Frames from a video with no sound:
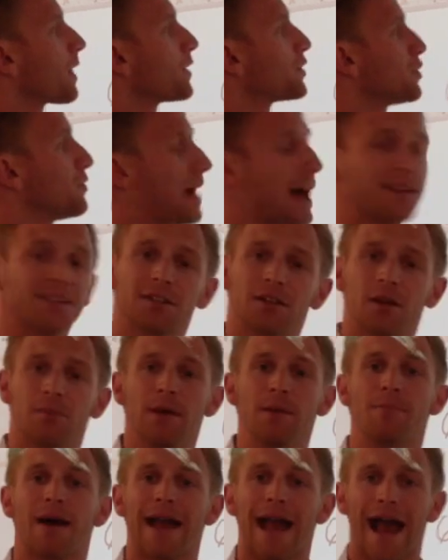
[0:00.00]
So that's going
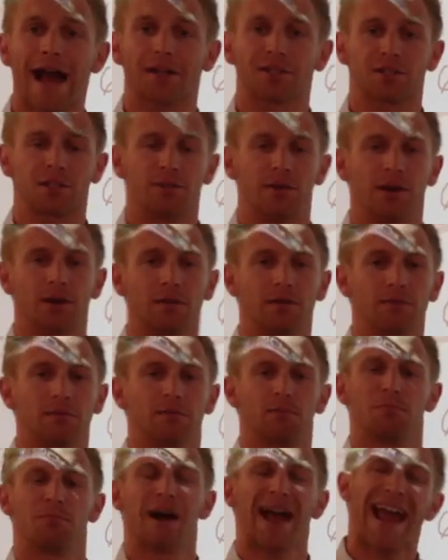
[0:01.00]
to be my estimate.
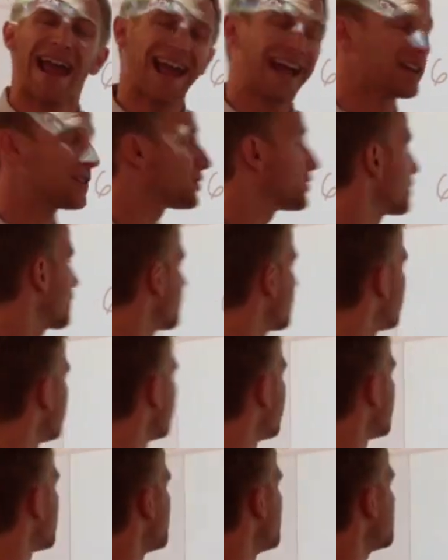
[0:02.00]
My answer
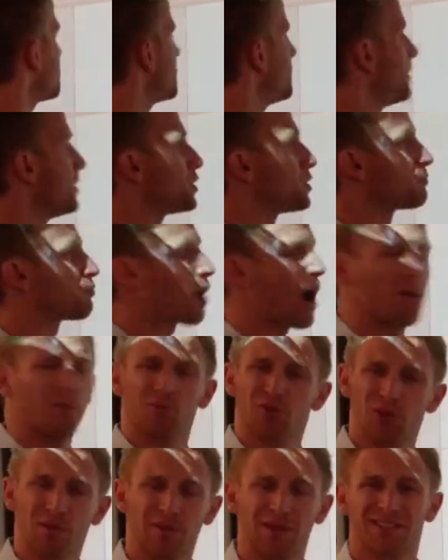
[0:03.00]
to this division
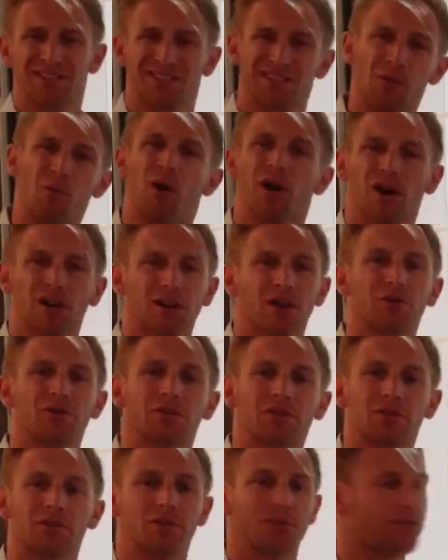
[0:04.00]
problem should be somewhat
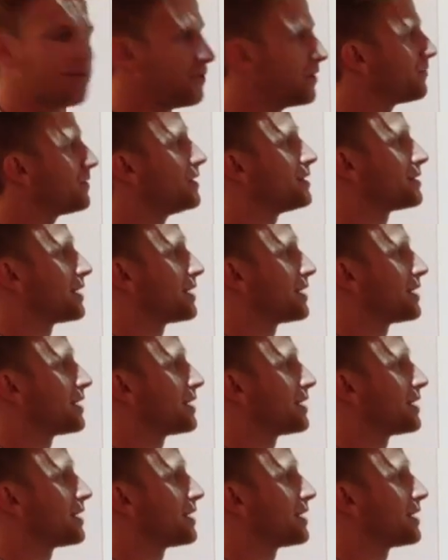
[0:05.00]
close to 50